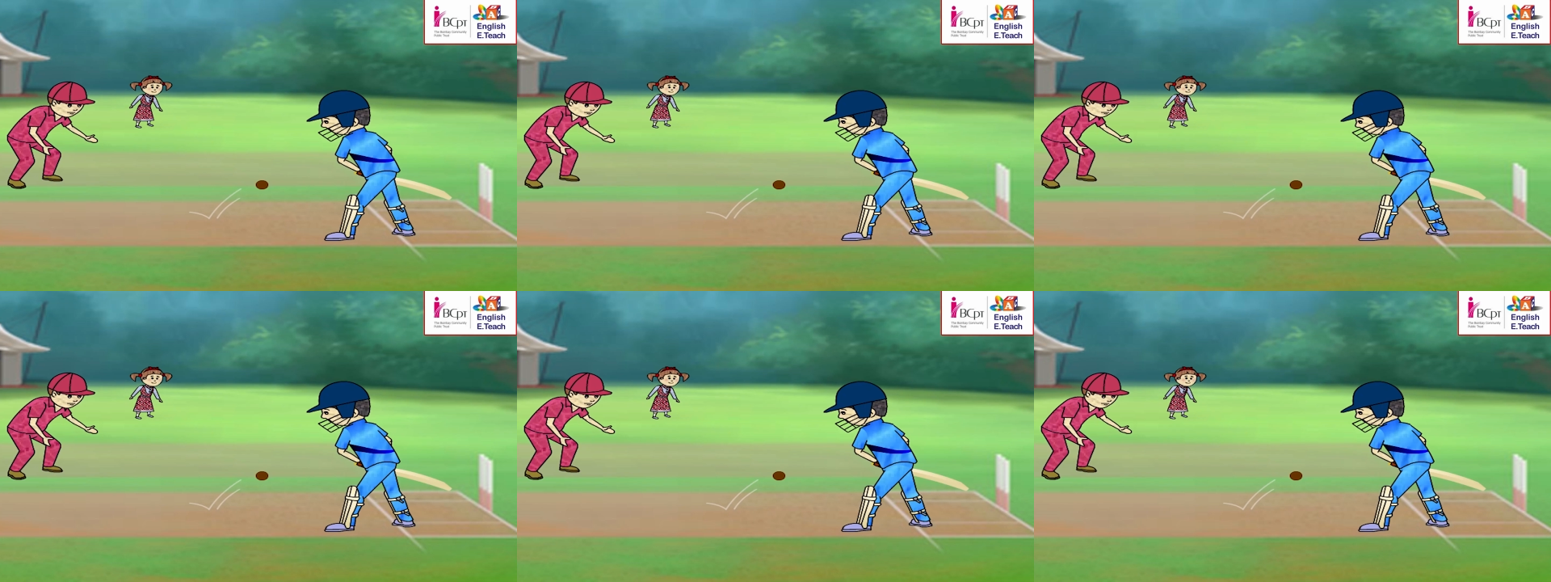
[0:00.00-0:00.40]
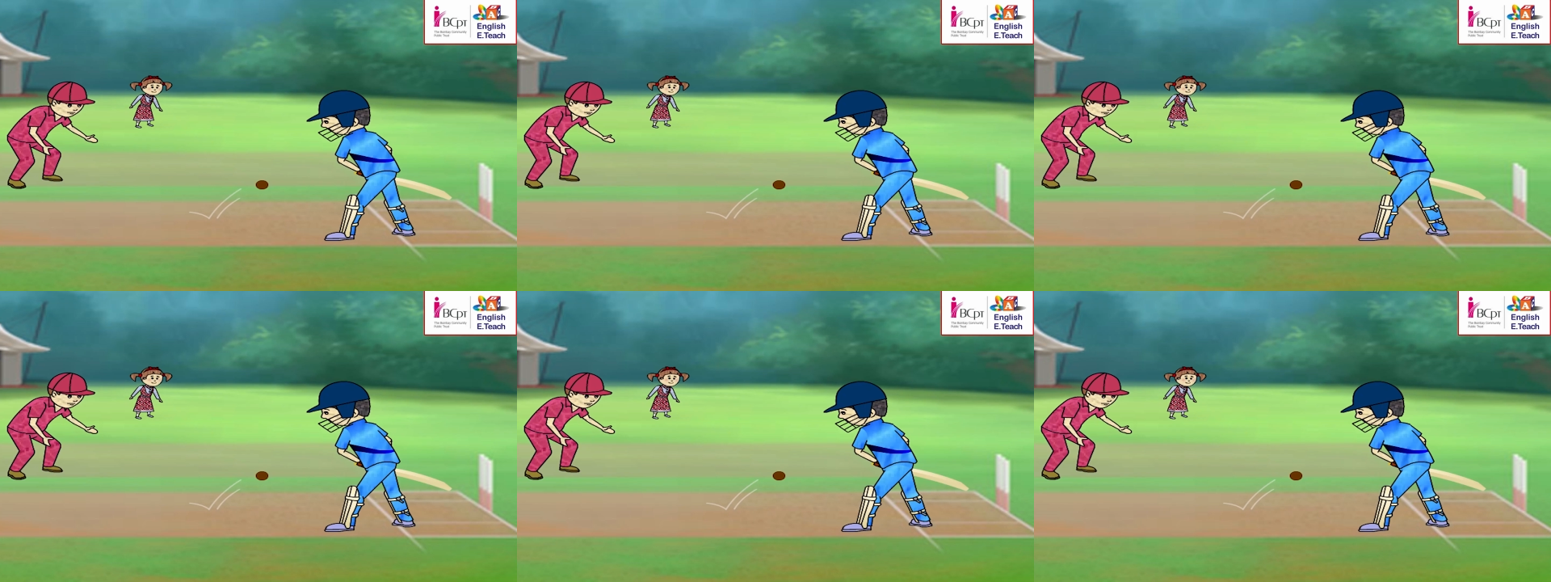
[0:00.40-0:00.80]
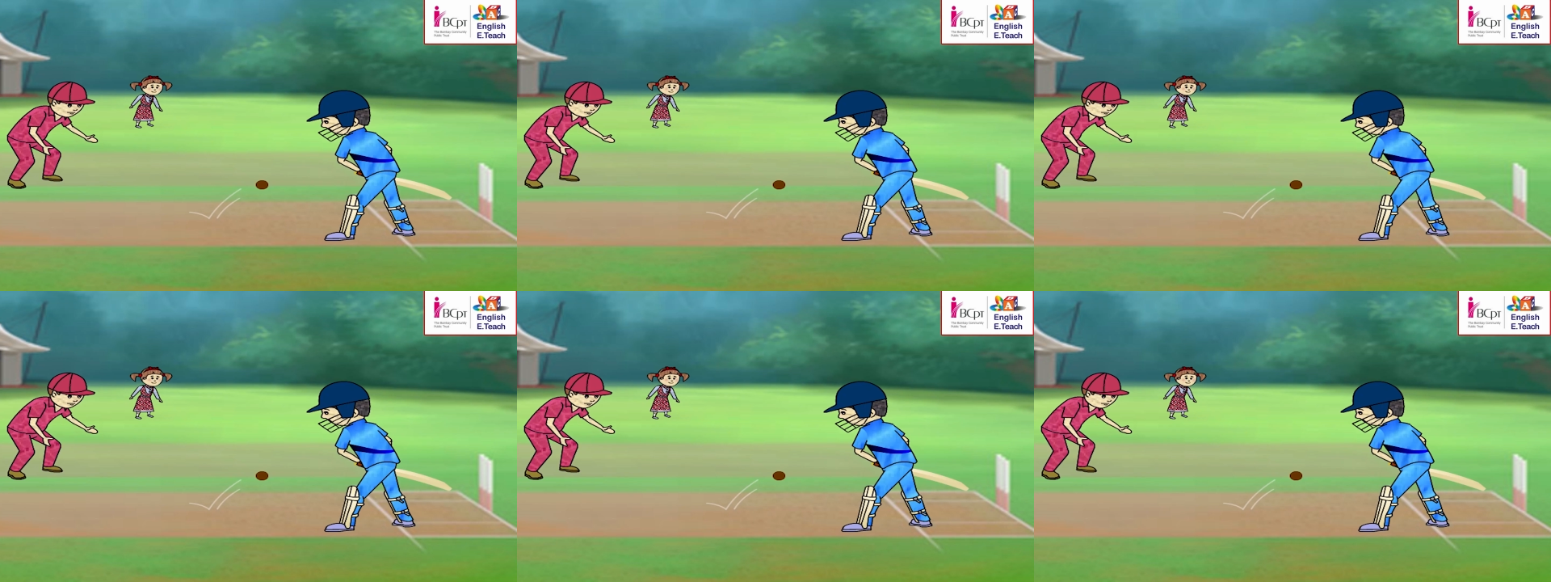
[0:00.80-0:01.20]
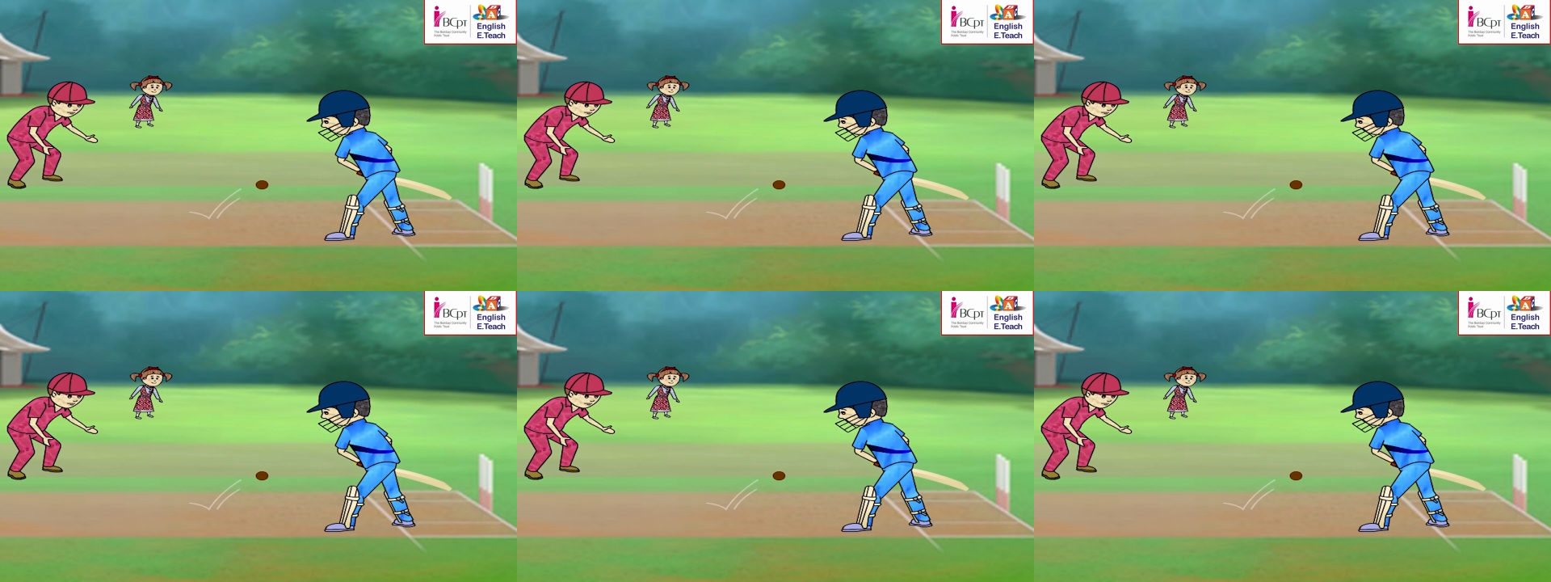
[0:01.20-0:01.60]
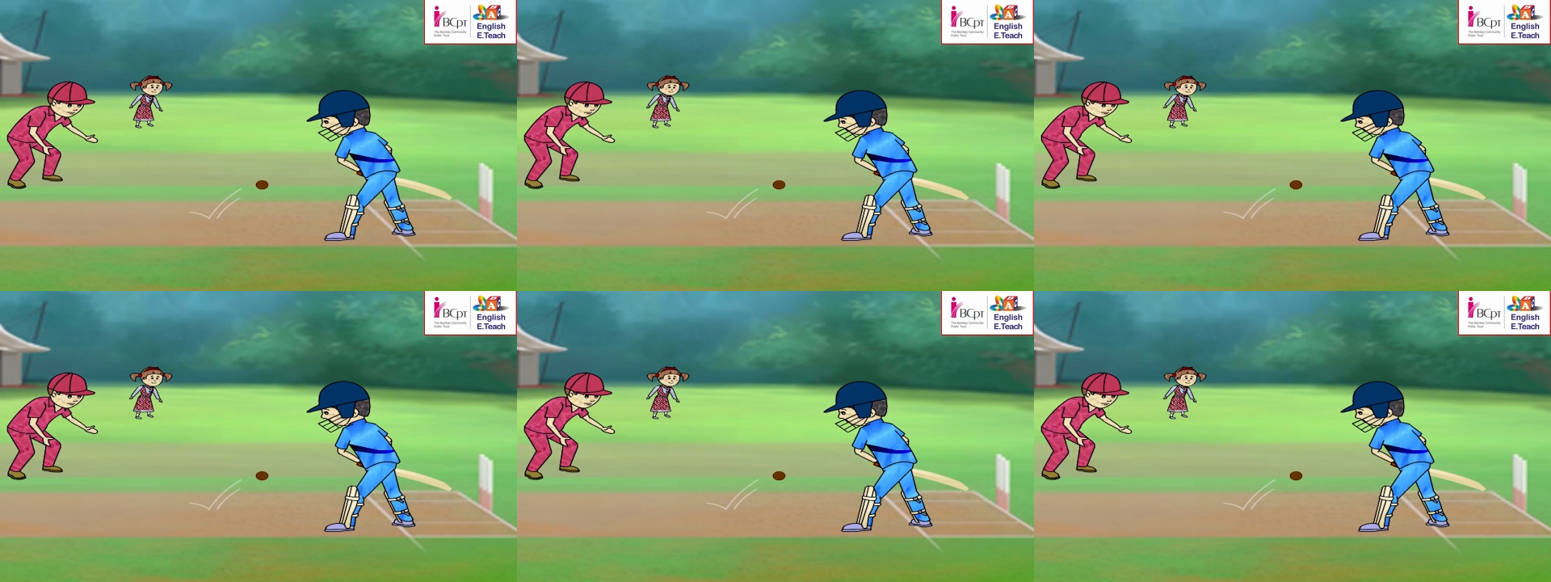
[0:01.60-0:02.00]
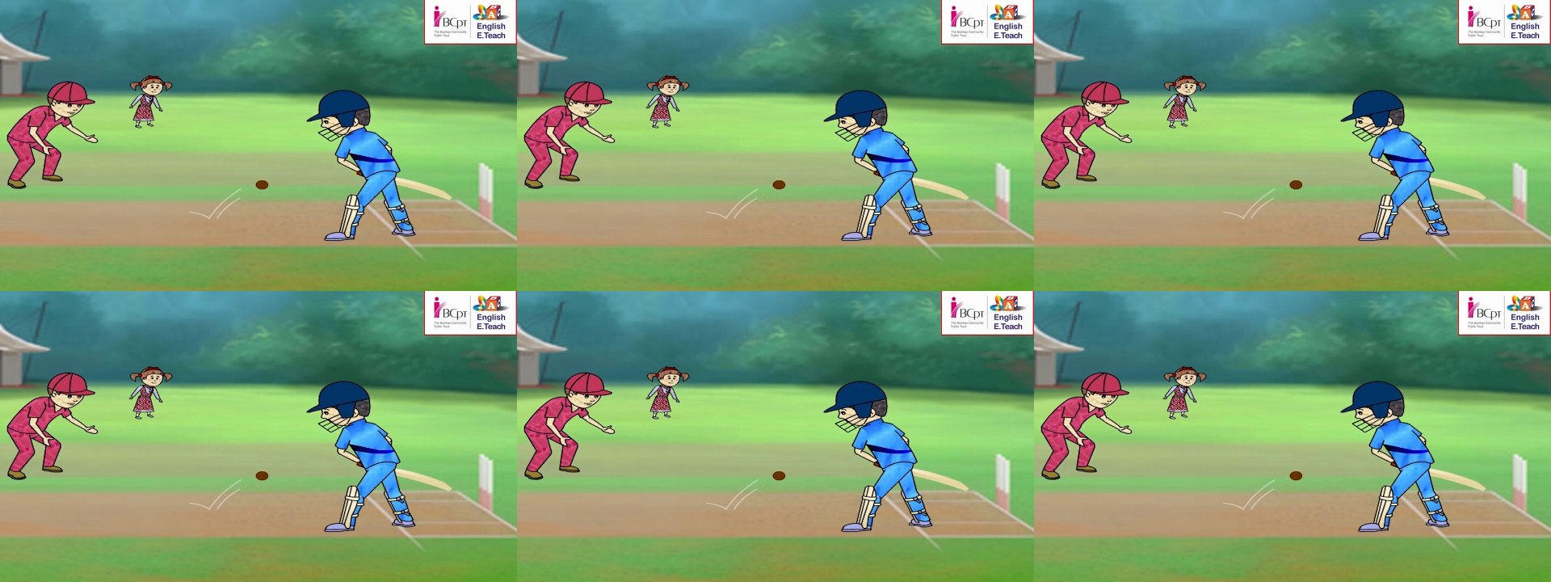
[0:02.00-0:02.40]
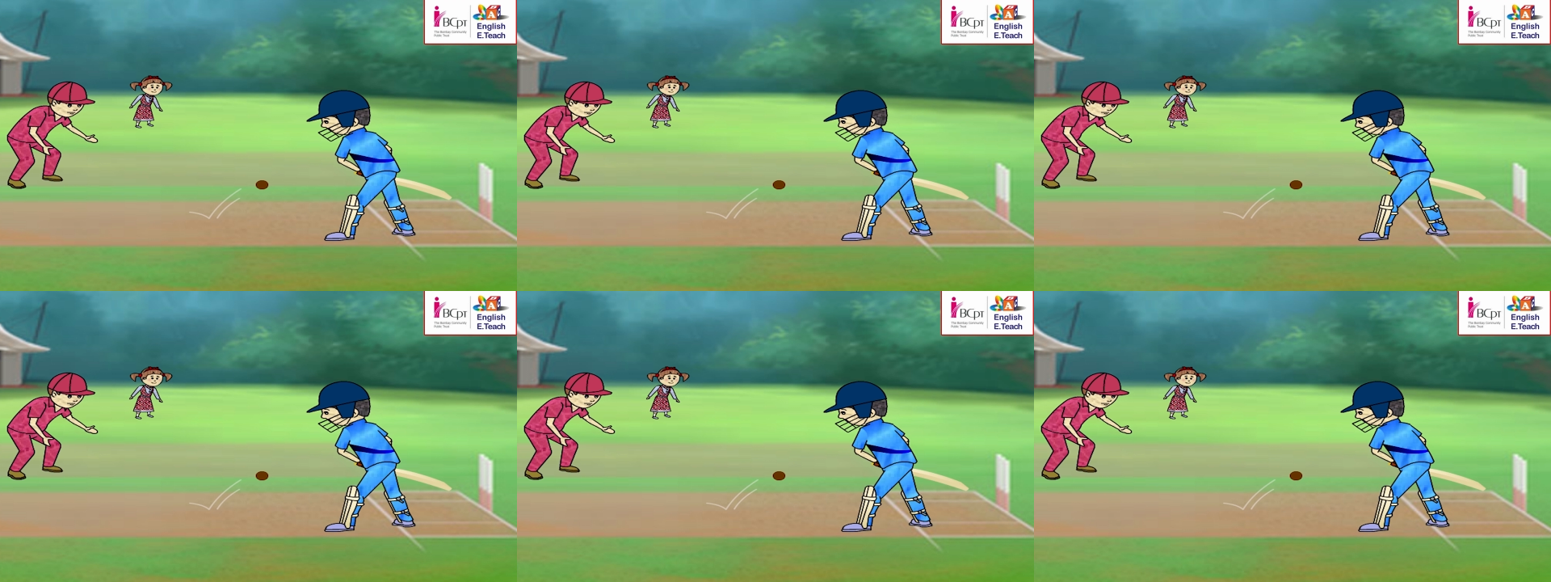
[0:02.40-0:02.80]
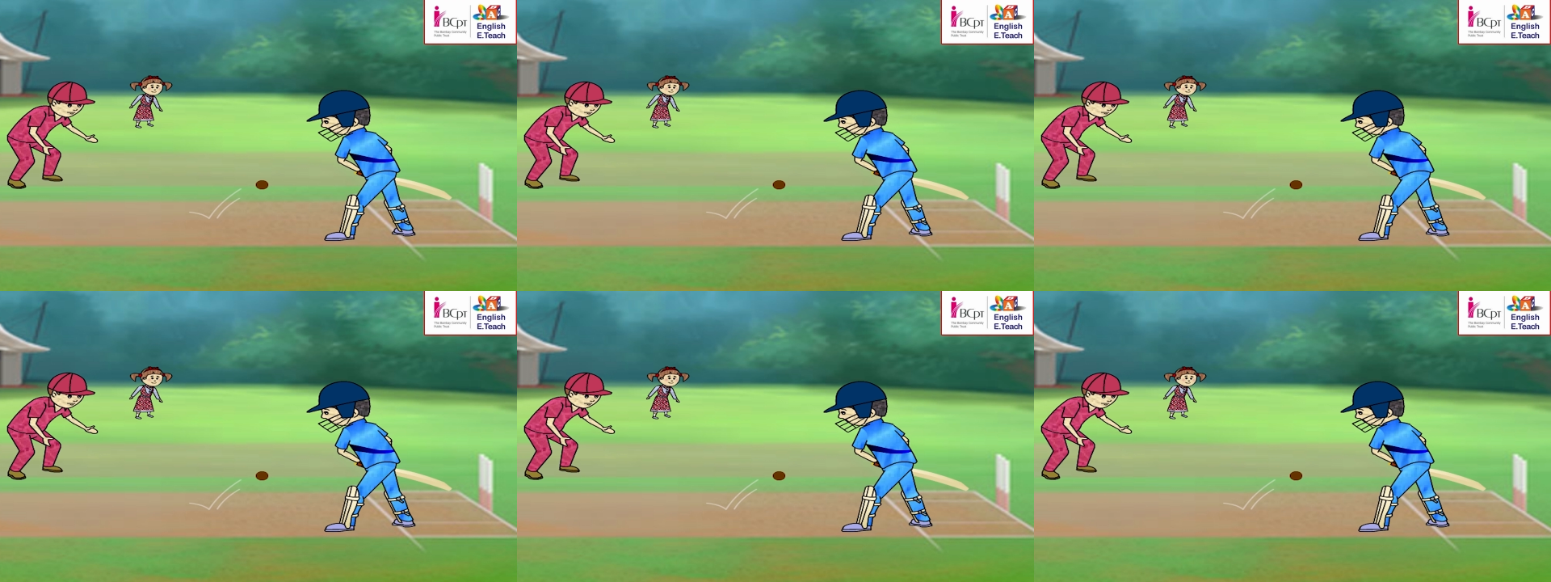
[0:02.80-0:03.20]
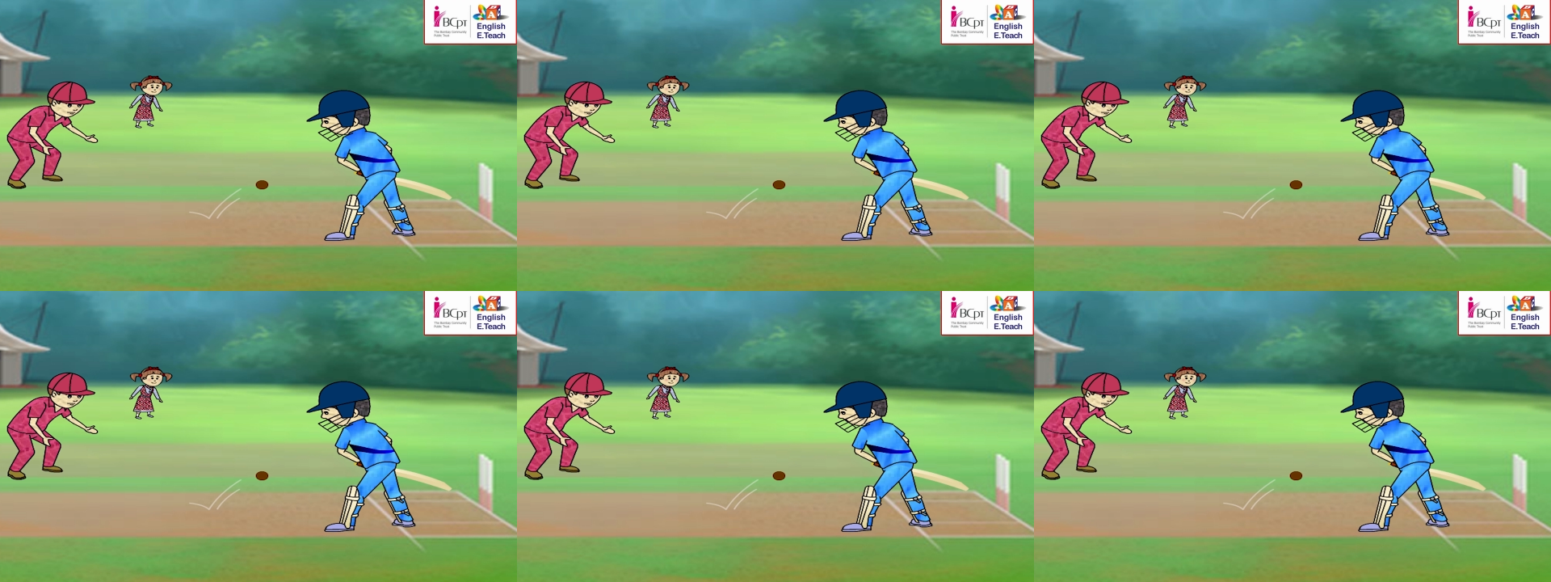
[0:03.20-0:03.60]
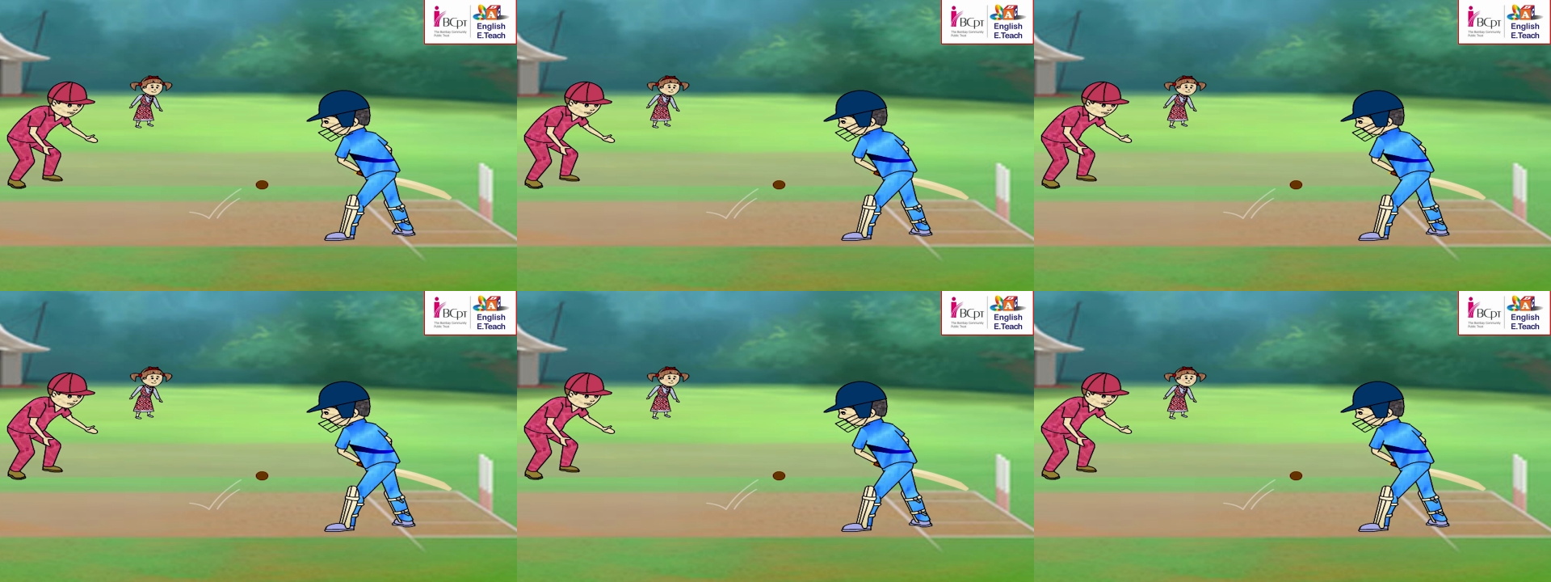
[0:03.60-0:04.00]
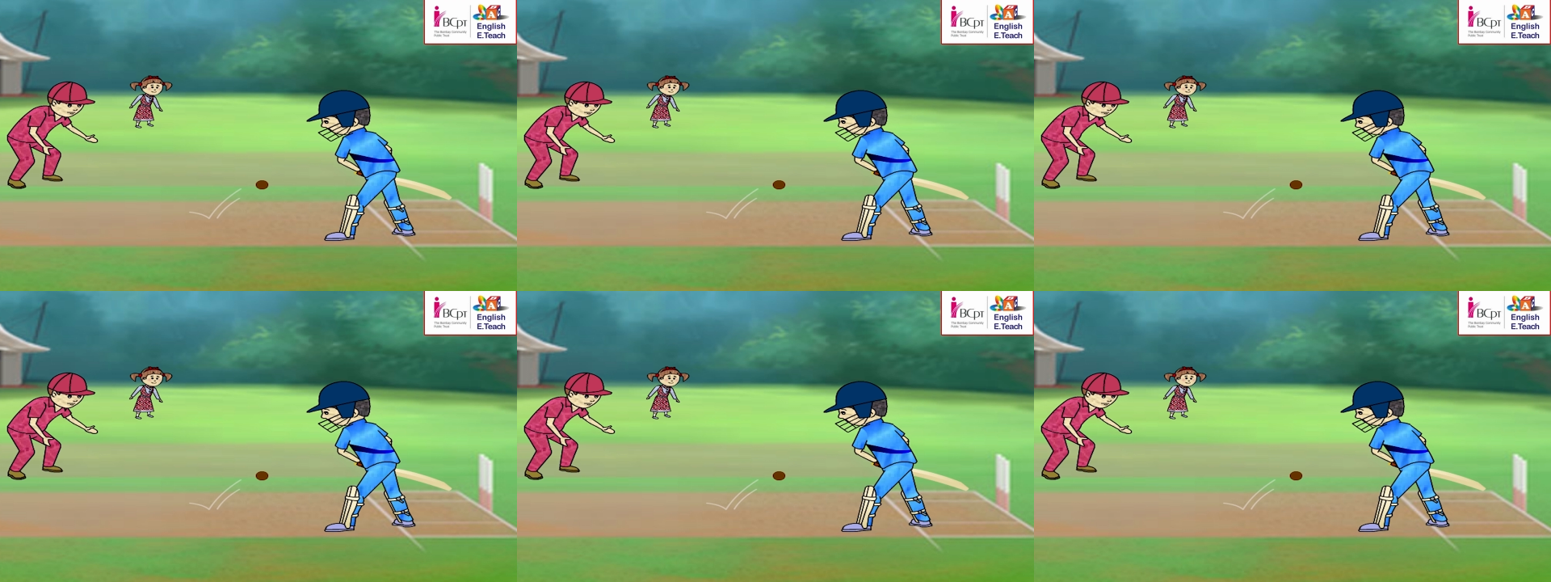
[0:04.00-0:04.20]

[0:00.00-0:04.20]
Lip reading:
No face is visible, so there are no lips to read.